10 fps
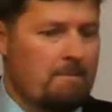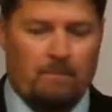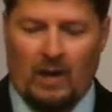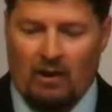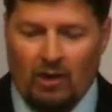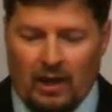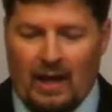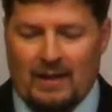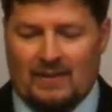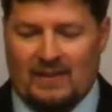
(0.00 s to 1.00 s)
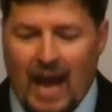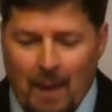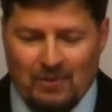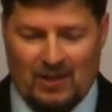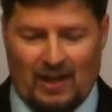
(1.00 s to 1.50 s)
And look,
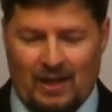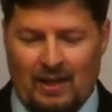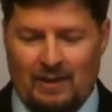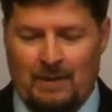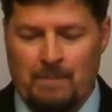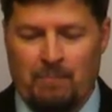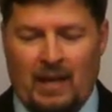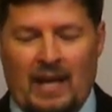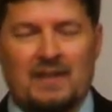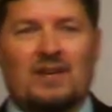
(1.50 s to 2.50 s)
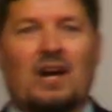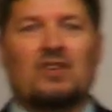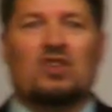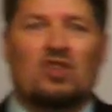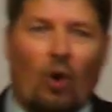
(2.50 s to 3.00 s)
Samson is a
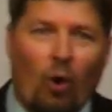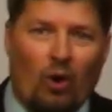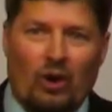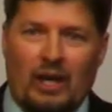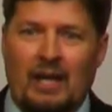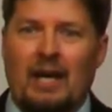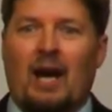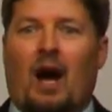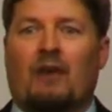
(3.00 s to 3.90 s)
story of